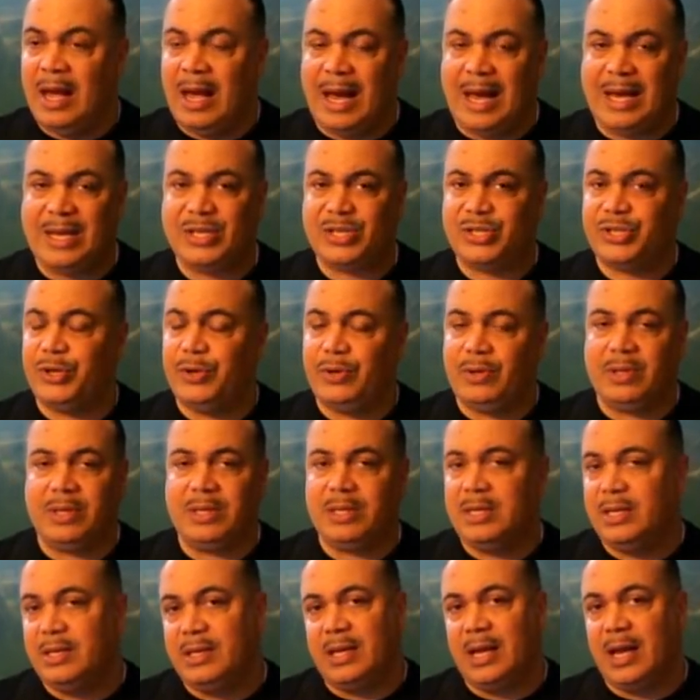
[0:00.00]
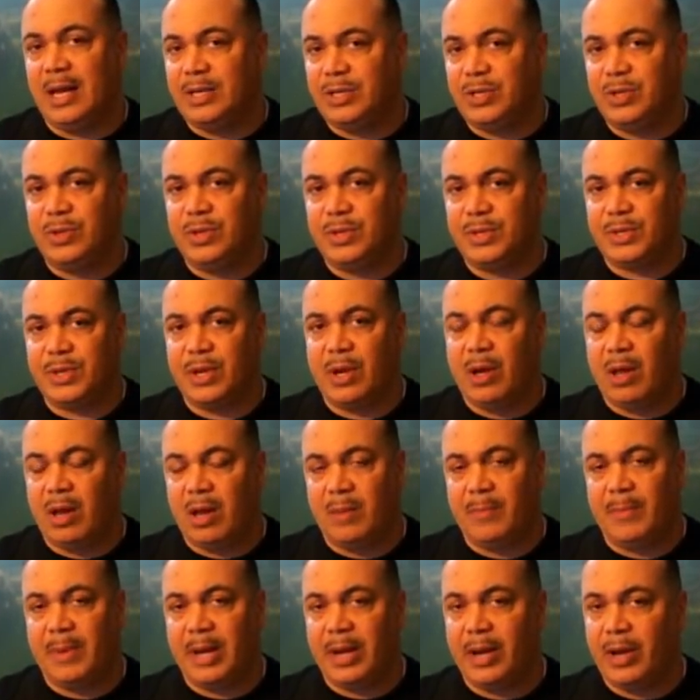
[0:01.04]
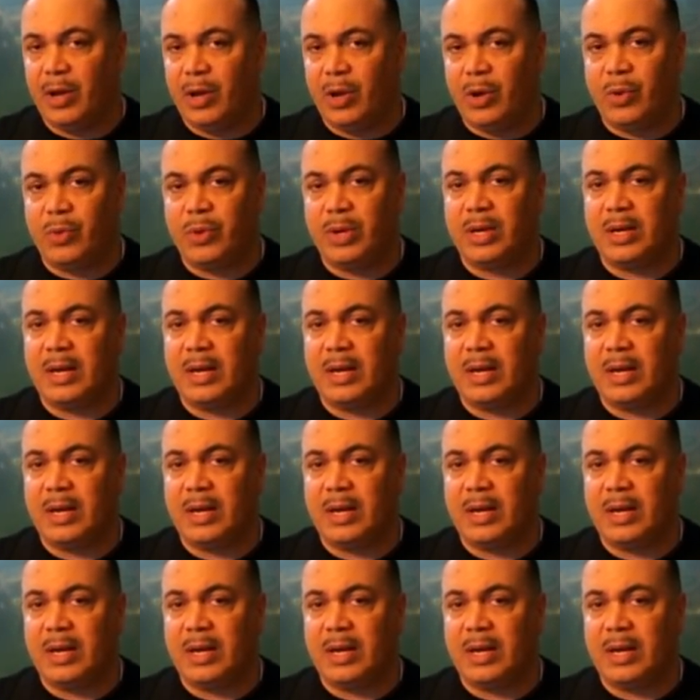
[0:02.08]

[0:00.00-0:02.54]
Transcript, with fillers: I certainly did not do this all on my own,